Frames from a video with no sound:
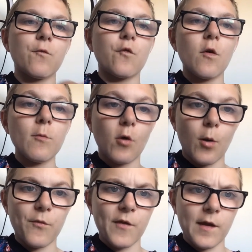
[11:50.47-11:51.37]
joined
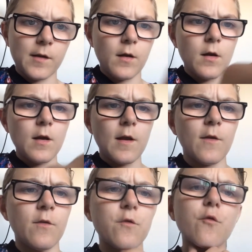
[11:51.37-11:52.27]
Leipzig
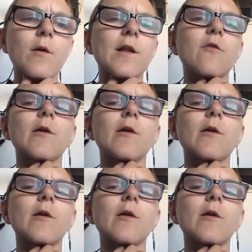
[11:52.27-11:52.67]
in June